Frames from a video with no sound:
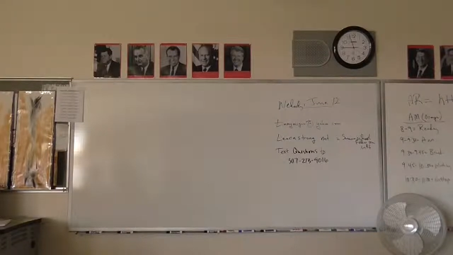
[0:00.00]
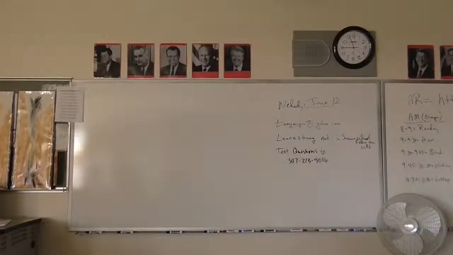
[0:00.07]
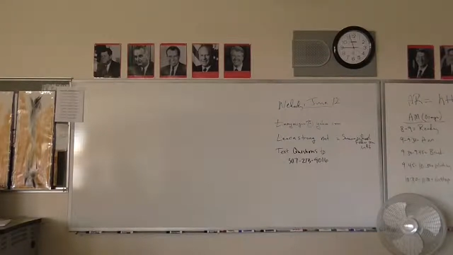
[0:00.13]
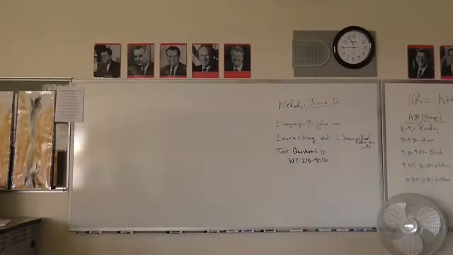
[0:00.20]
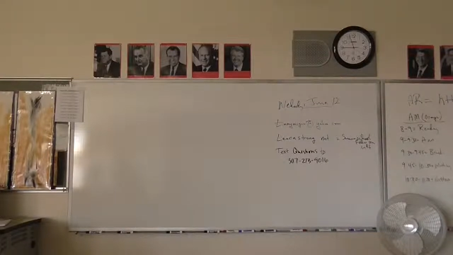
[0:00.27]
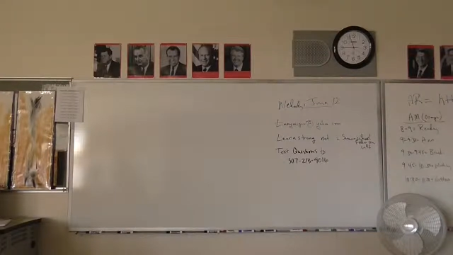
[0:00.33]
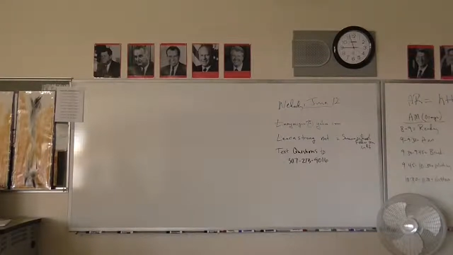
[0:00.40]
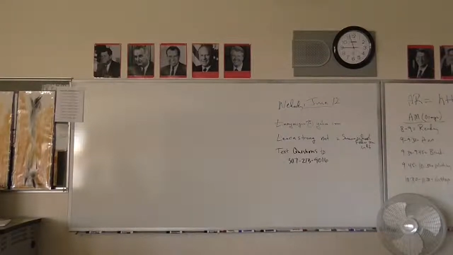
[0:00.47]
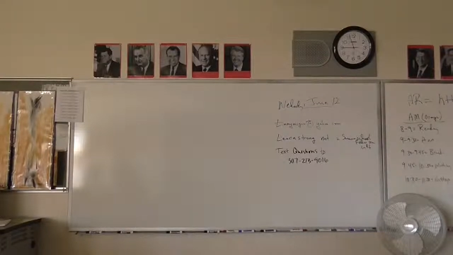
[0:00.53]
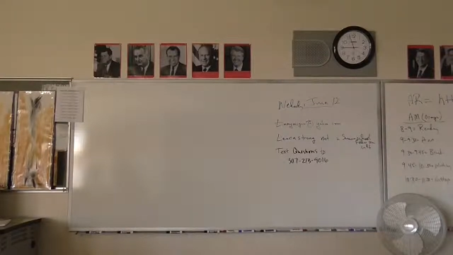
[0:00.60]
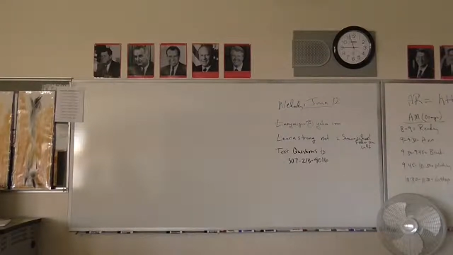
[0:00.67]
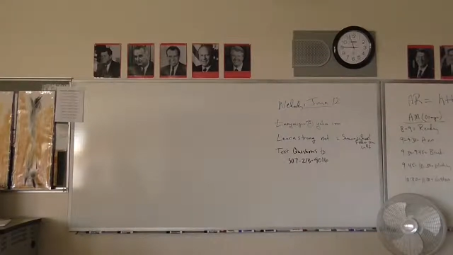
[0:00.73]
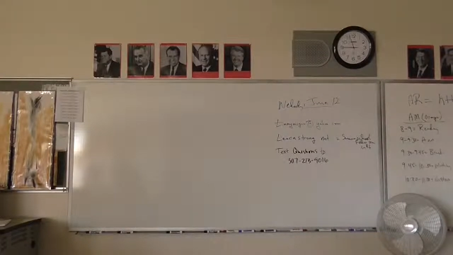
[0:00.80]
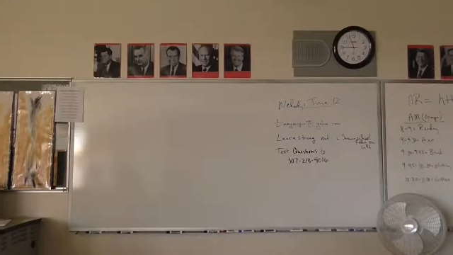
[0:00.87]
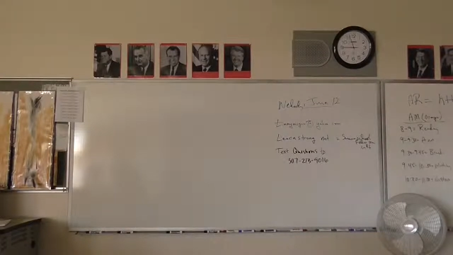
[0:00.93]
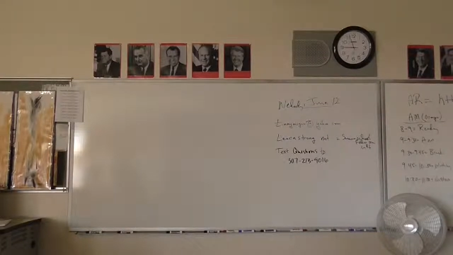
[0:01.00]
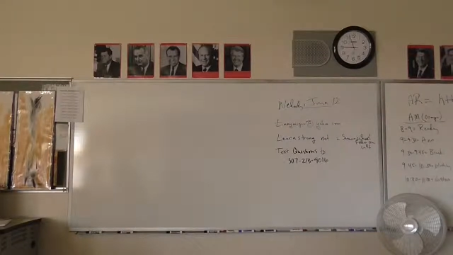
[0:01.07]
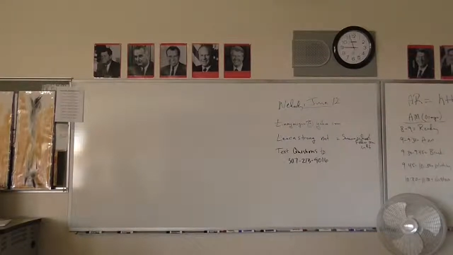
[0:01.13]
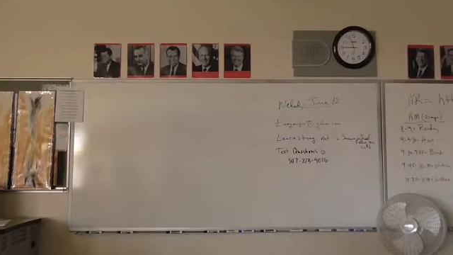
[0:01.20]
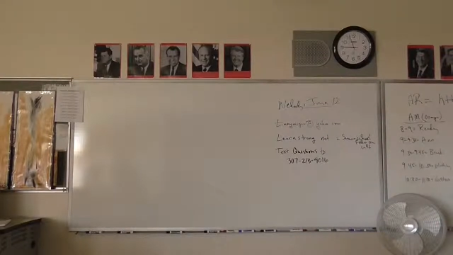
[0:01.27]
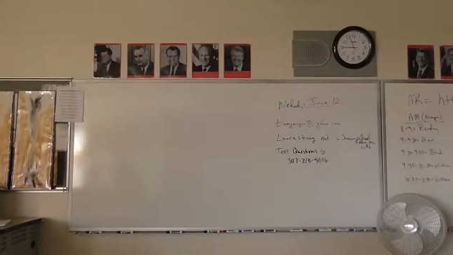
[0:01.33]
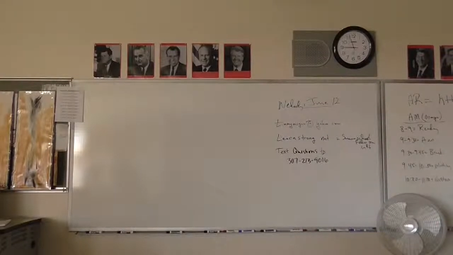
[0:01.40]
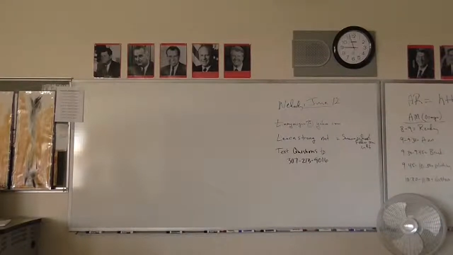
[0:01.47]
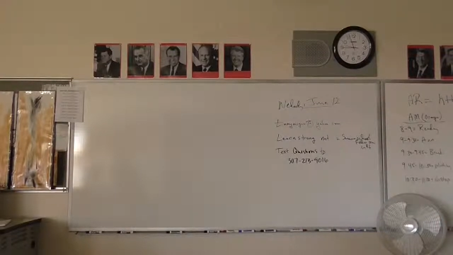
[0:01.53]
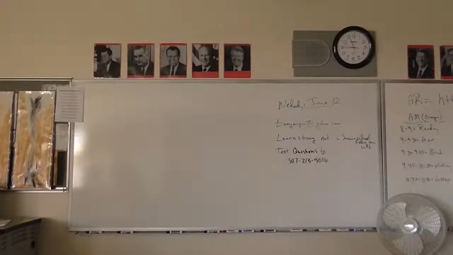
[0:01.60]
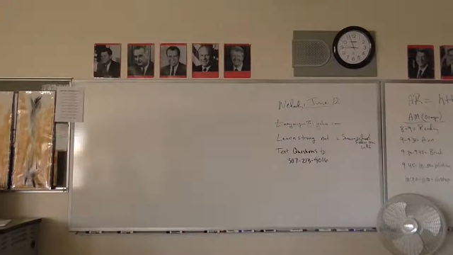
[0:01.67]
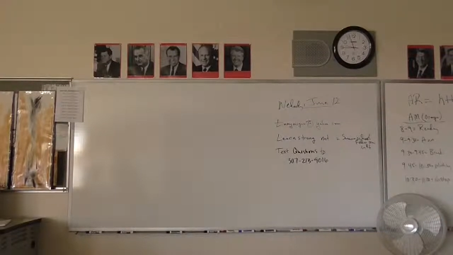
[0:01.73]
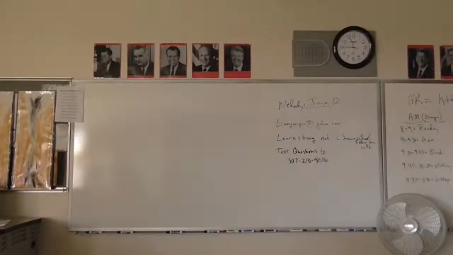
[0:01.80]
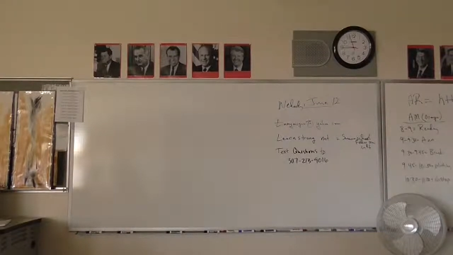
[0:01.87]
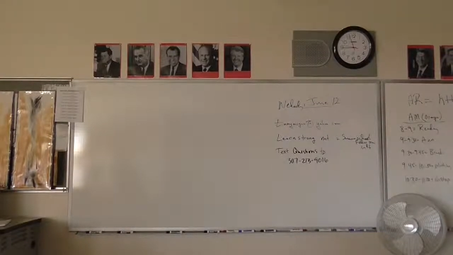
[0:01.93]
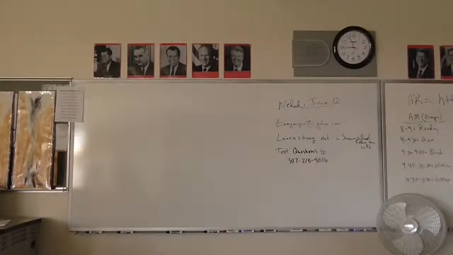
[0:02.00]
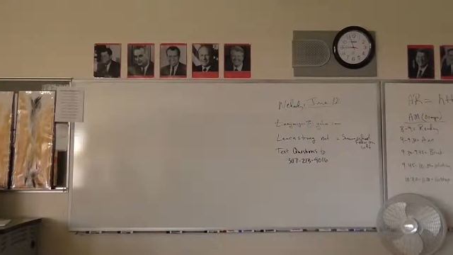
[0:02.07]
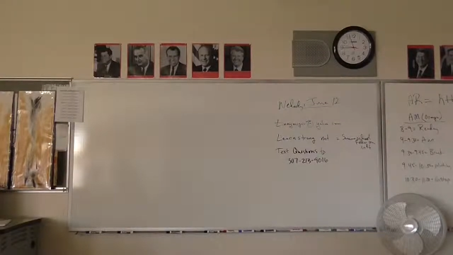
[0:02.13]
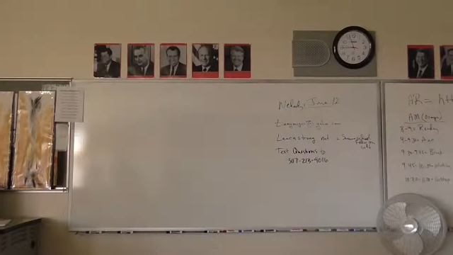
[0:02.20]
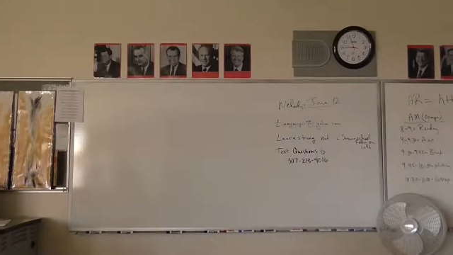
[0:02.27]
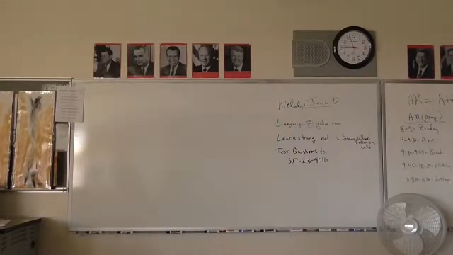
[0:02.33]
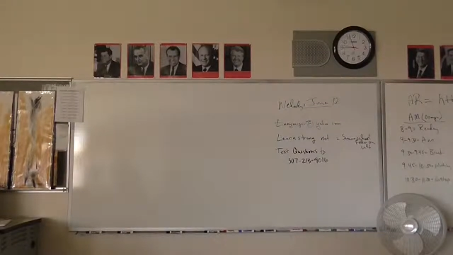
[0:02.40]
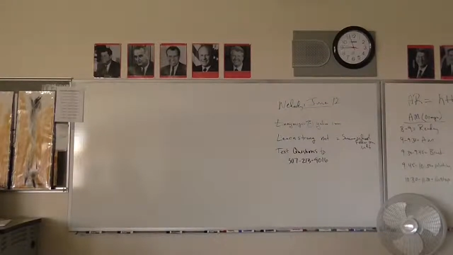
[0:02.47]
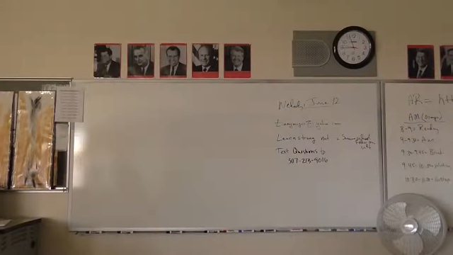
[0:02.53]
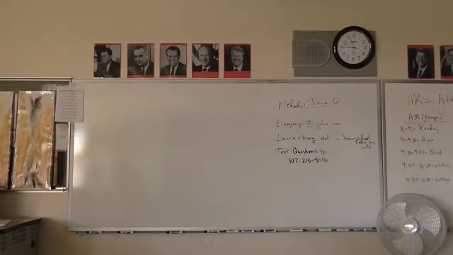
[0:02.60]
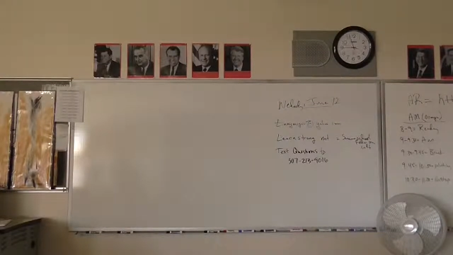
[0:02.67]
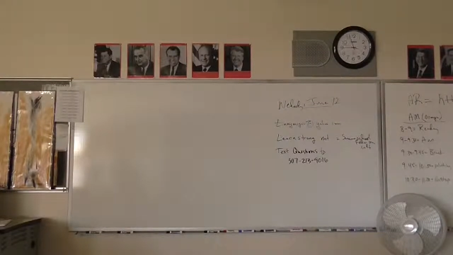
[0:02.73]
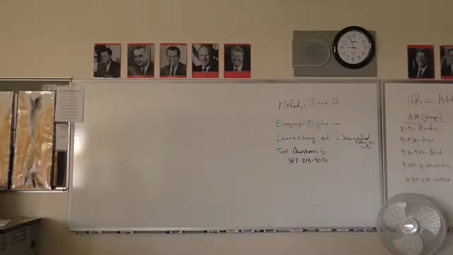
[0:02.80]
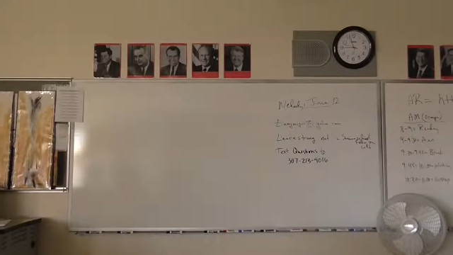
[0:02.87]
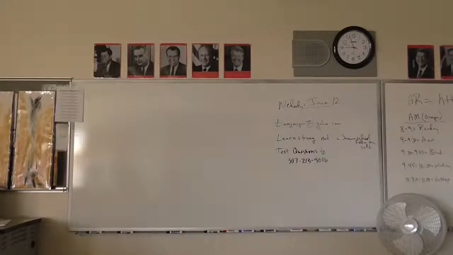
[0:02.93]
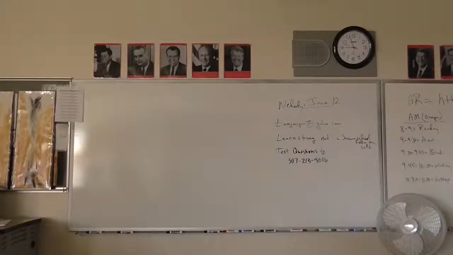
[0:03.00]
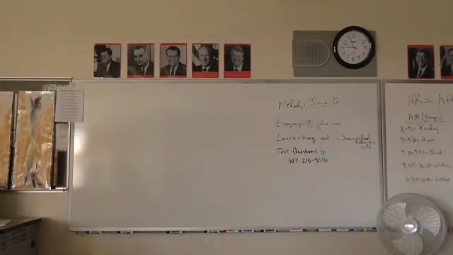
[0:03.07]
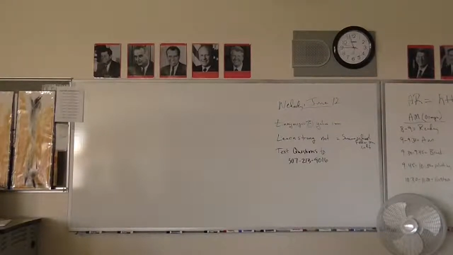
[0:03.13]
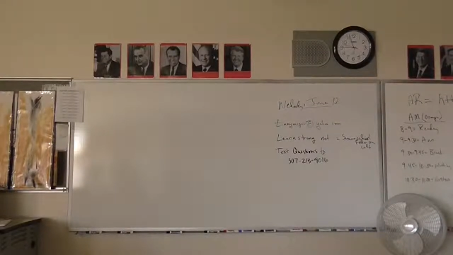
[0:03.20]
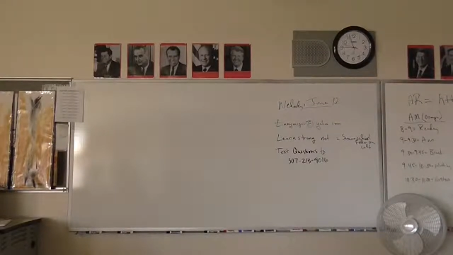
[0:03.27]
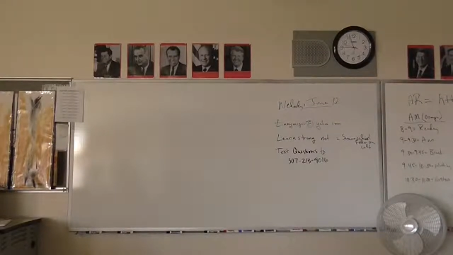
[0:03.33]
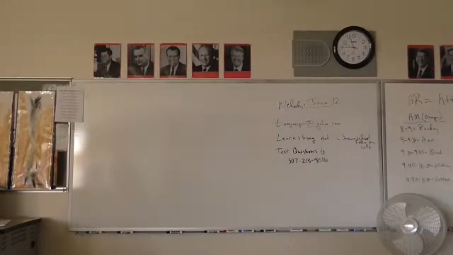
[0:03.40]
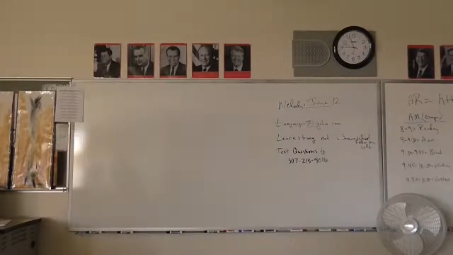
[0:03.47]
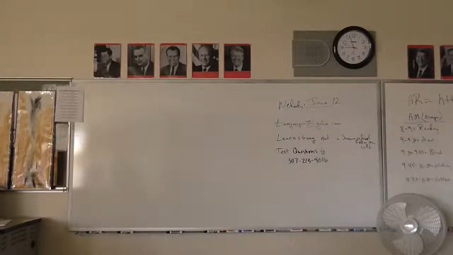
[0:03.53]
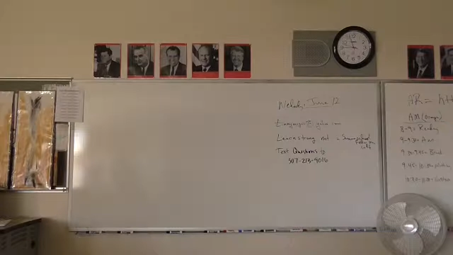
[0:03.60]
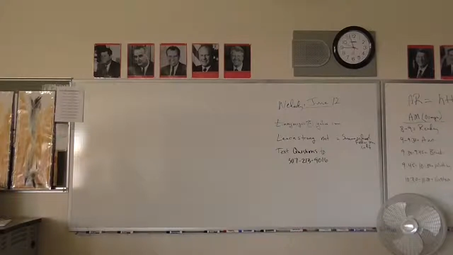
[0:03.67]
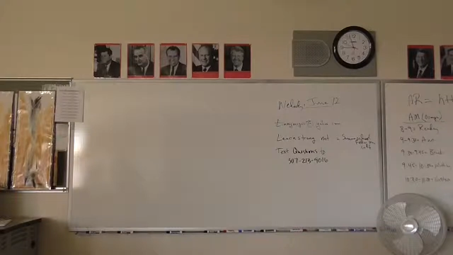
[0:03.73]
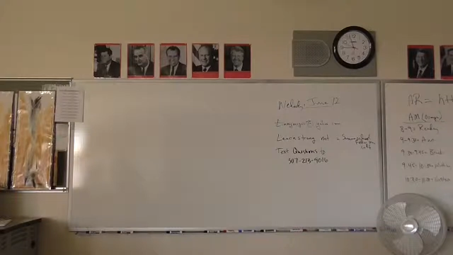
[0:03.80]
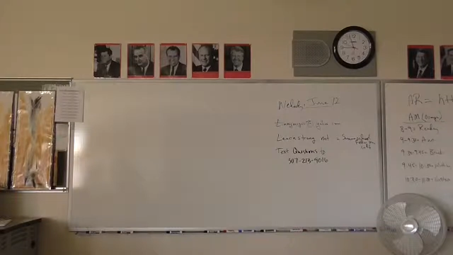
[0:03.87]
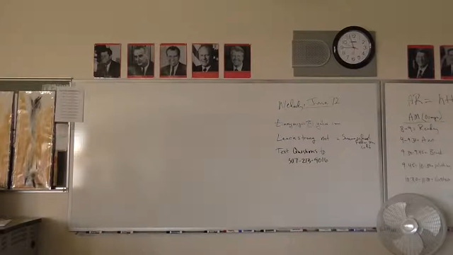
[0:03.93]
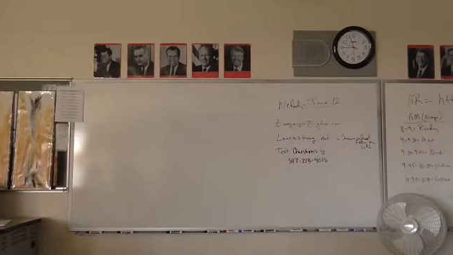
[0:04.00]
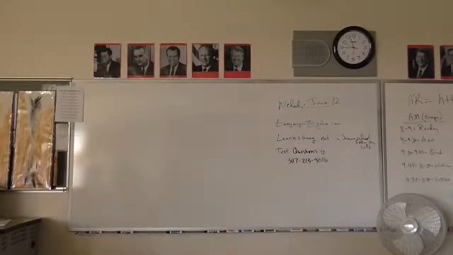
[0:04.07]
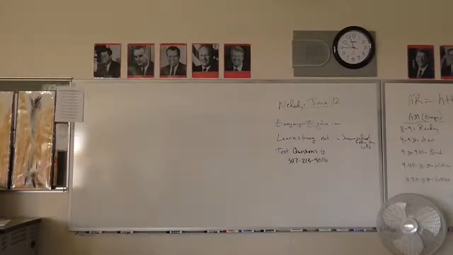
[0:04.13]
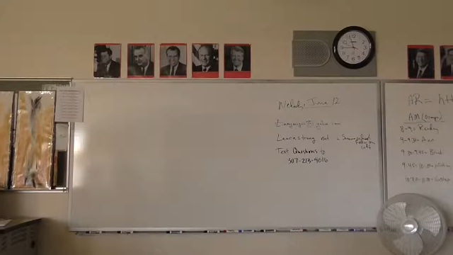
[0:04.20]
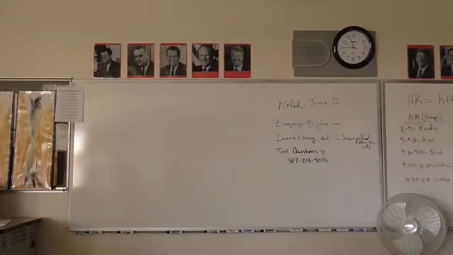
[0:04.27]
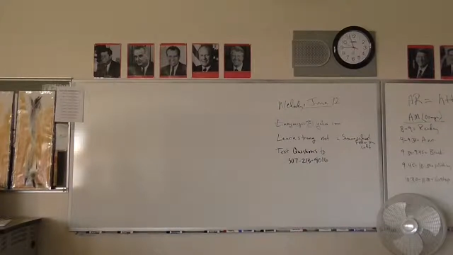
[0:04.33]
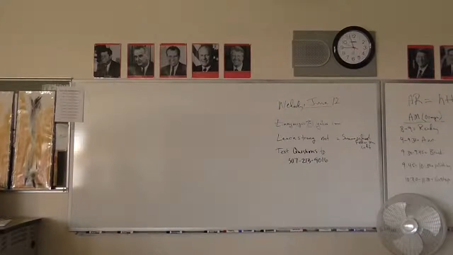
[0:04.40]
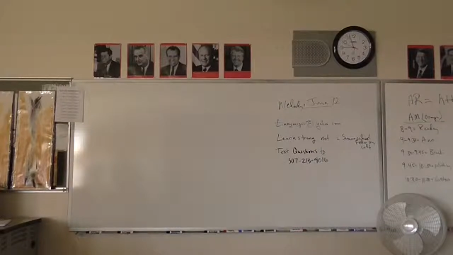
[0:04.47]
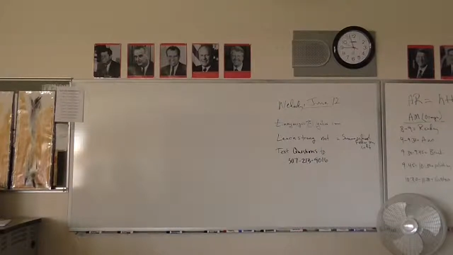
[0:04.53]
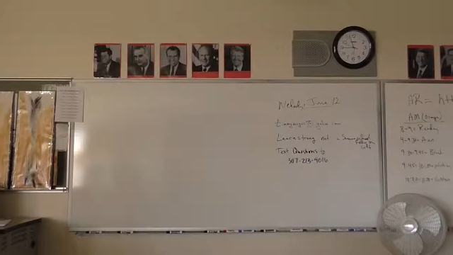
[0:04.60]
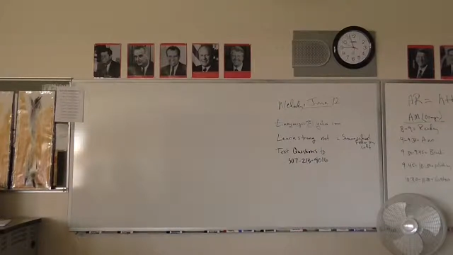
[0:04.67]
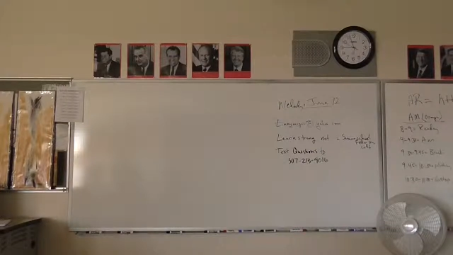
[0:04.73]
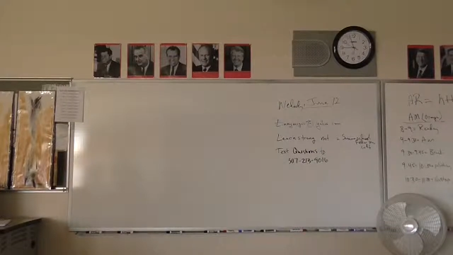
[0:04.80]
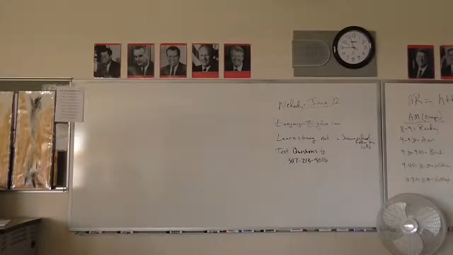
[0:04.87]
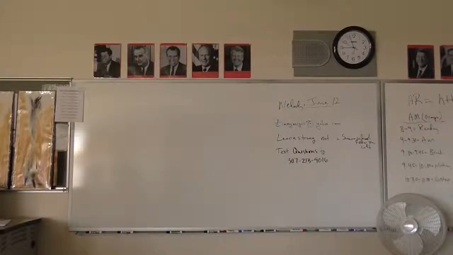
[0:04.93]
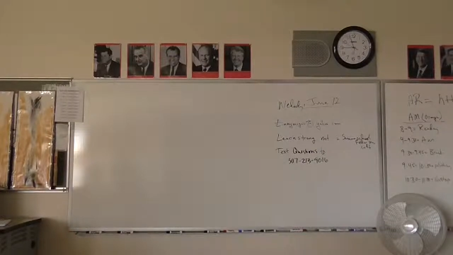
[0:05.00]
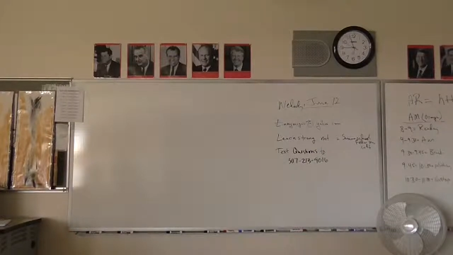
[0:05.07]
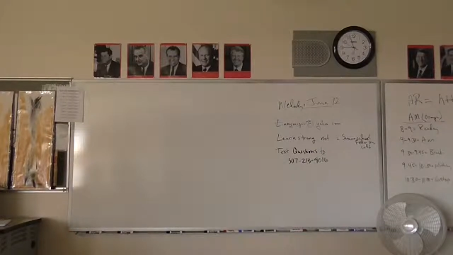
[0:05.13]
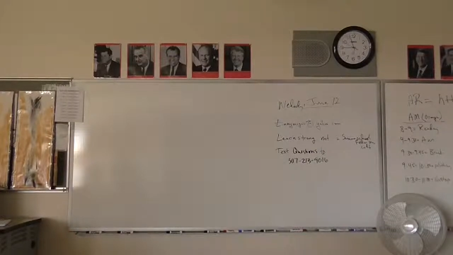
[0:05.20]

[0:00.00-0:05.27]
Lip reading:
[unreadable: no face in view]